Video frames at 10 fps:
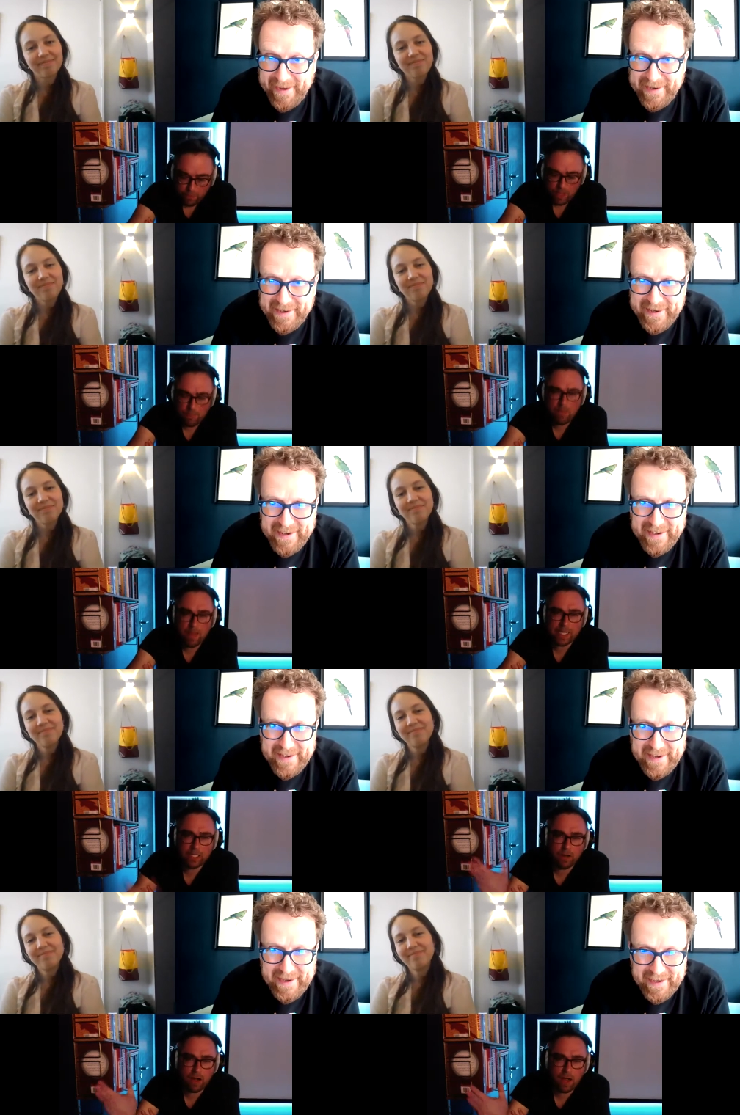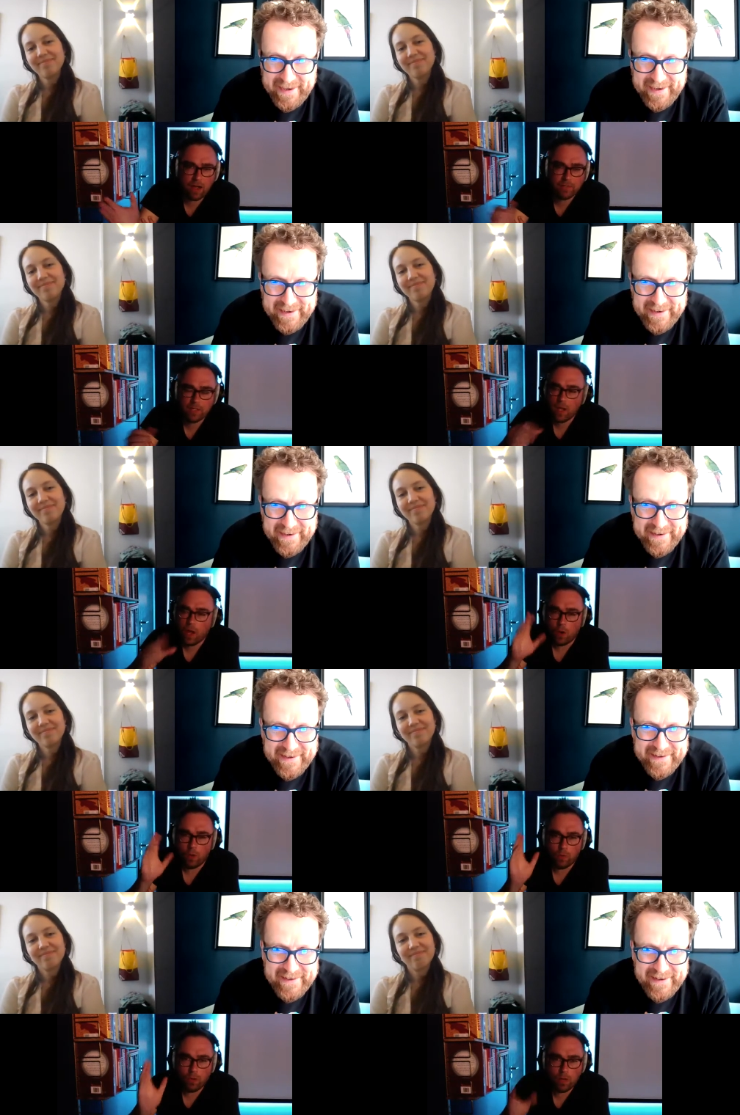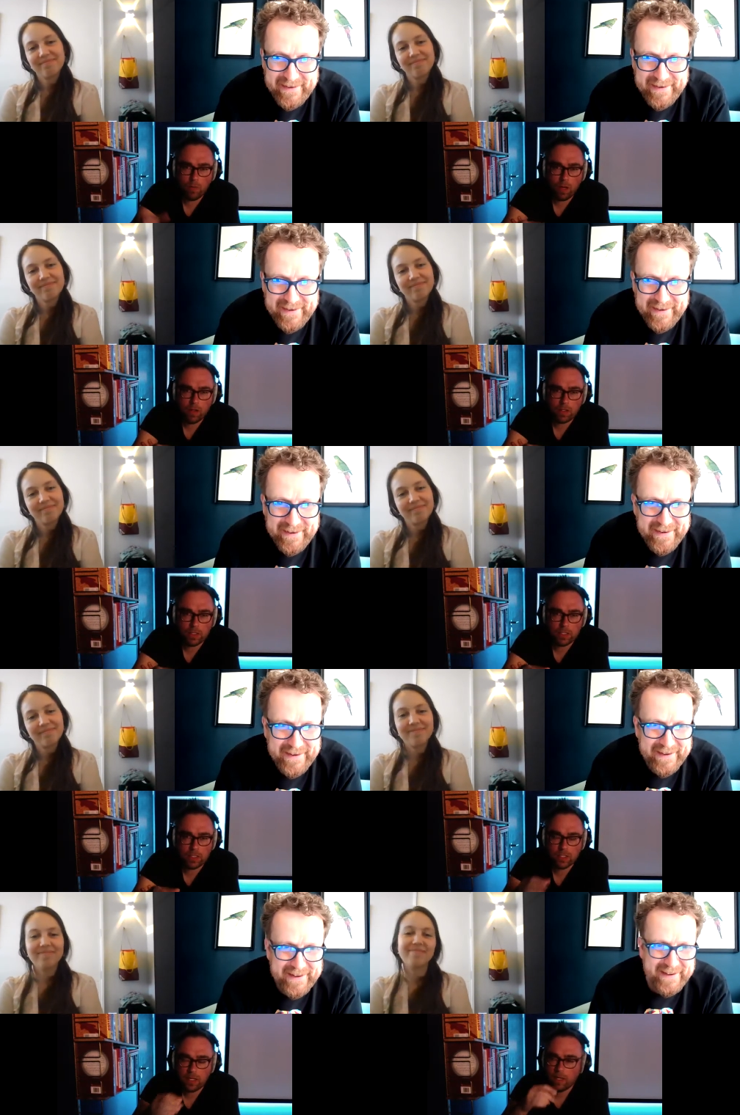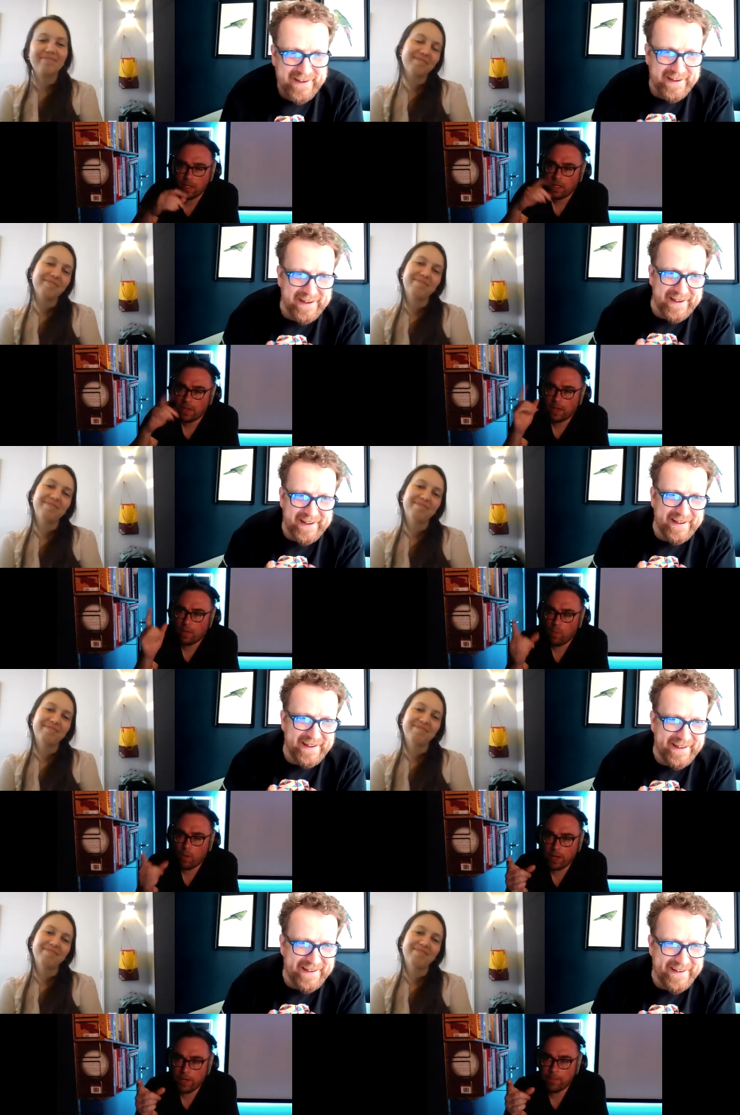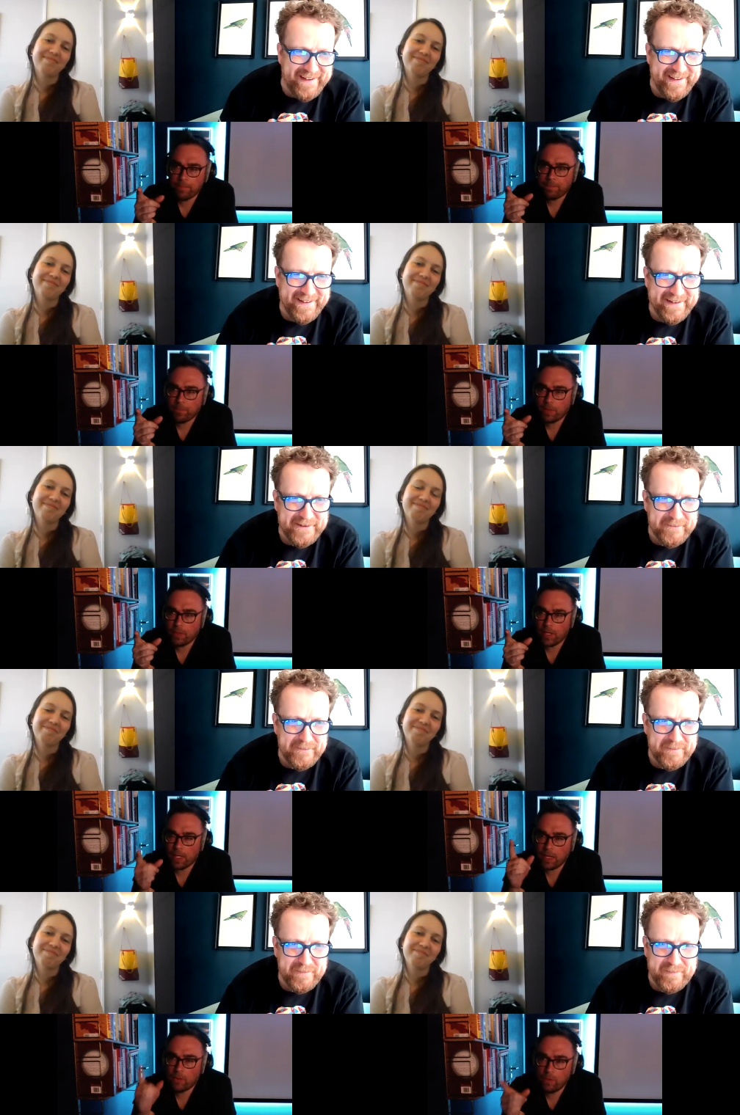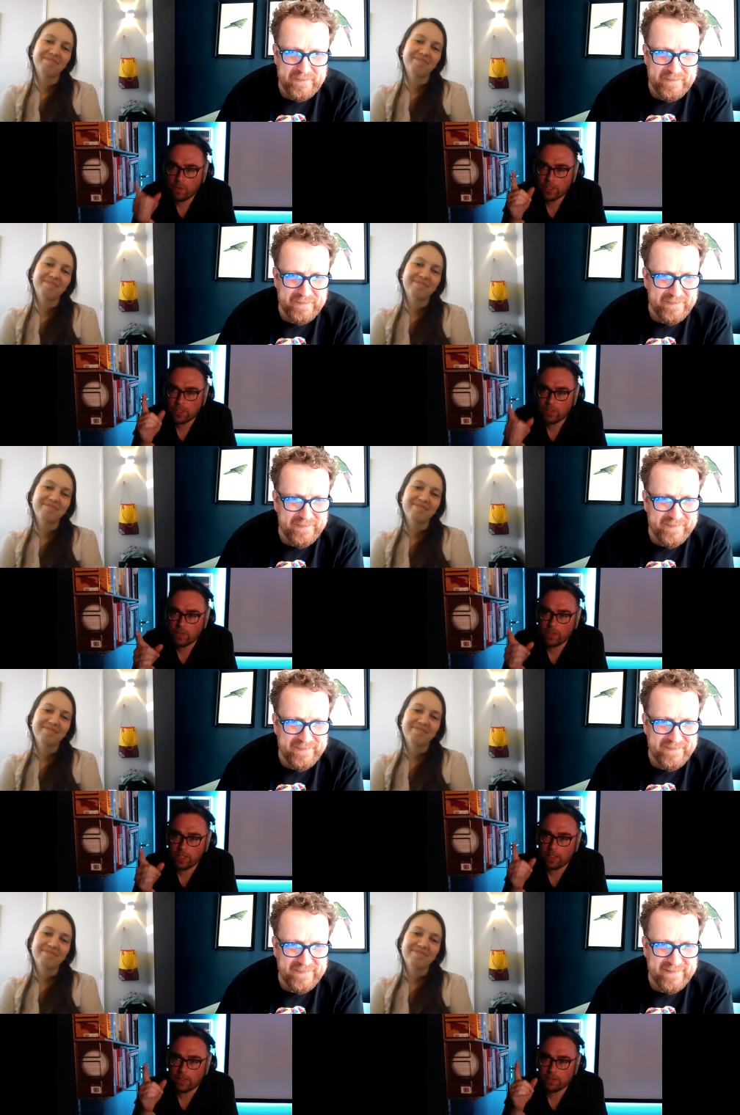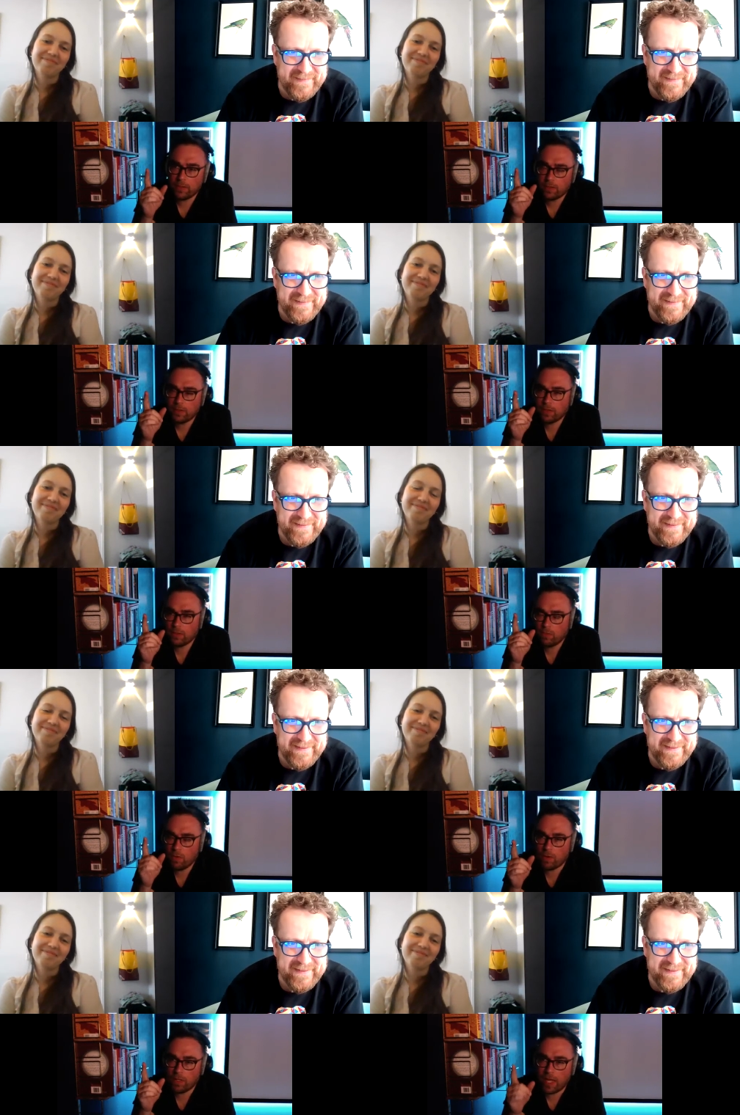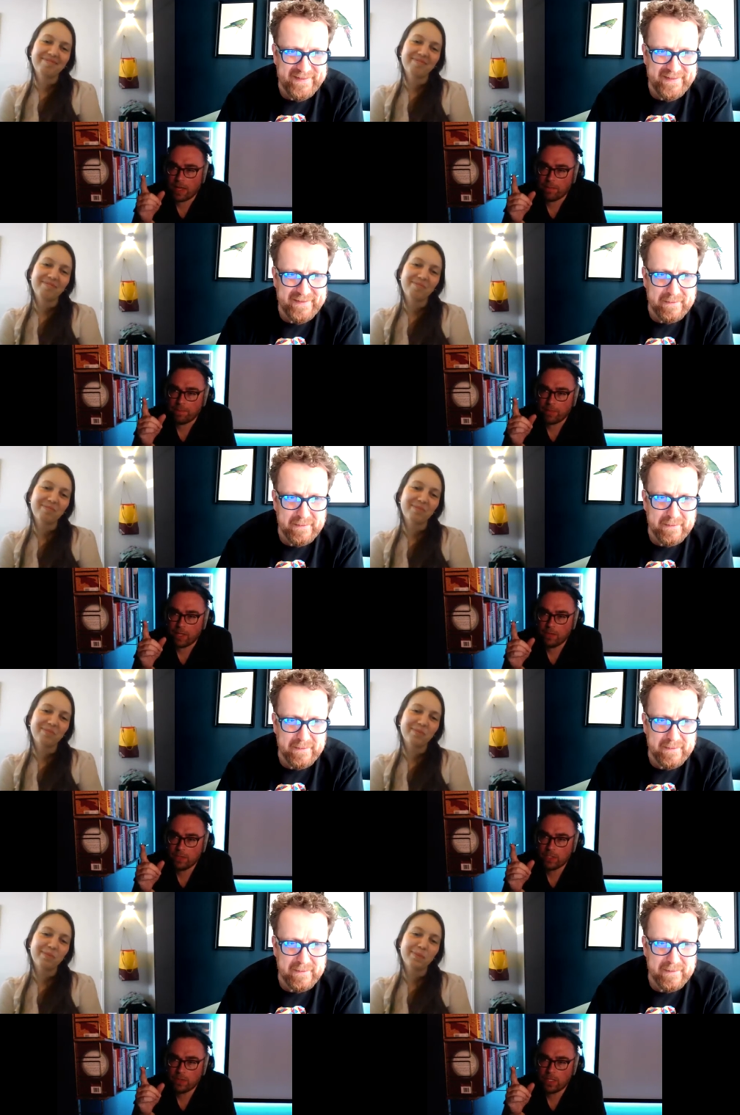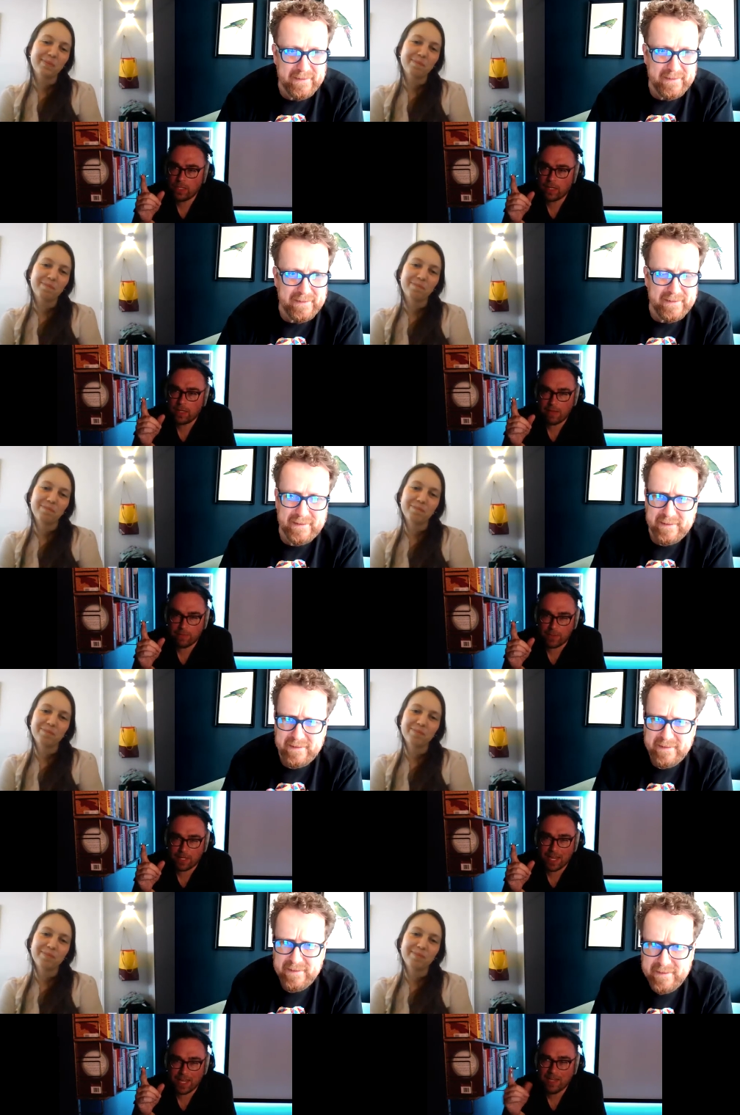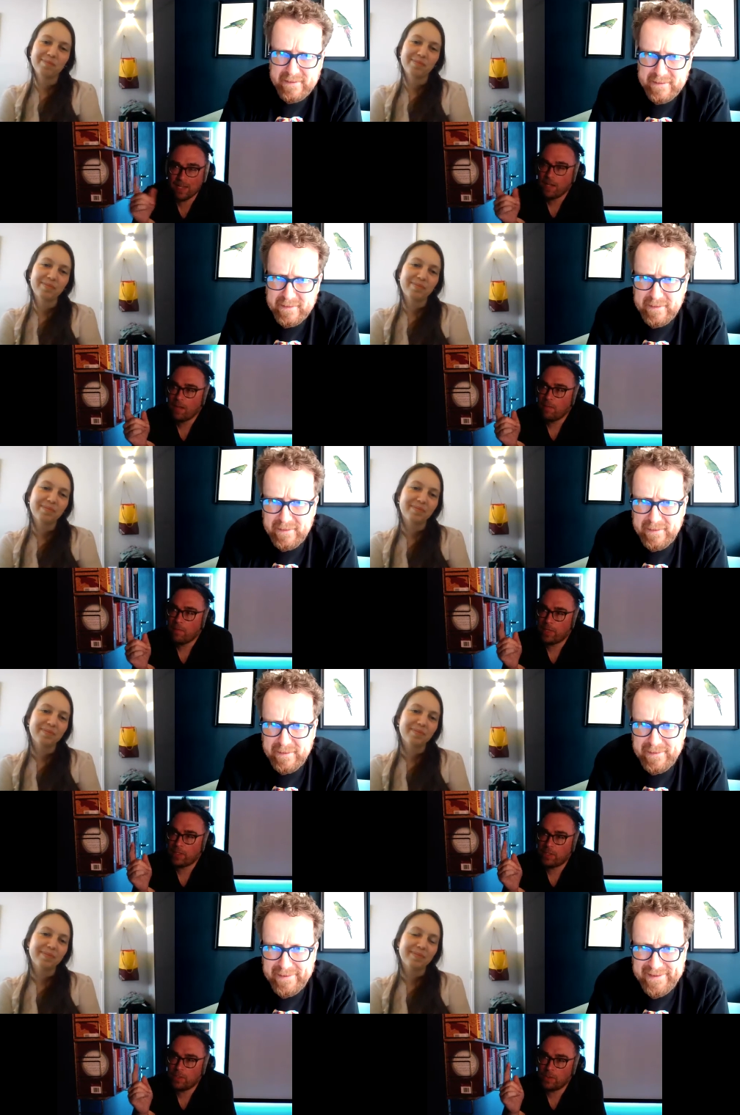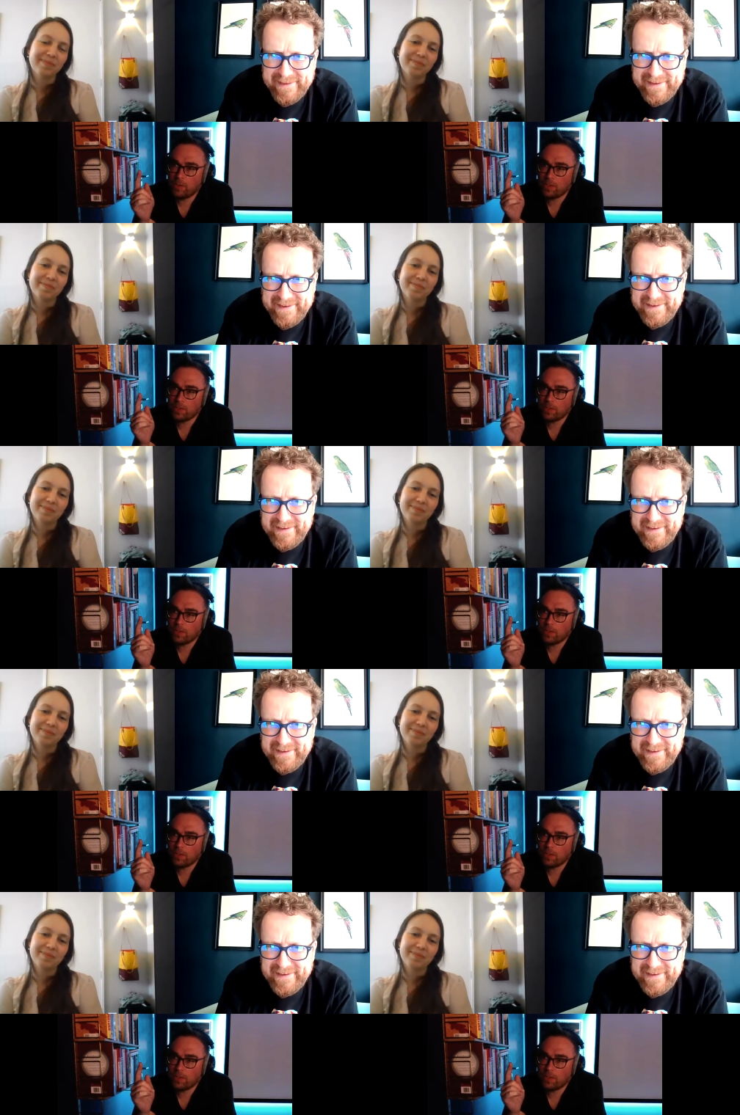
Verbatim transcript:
Speaker 1: Minecraft, Roblox, that one. I always call it the wrong name. I always call it like Never Again, but it's called.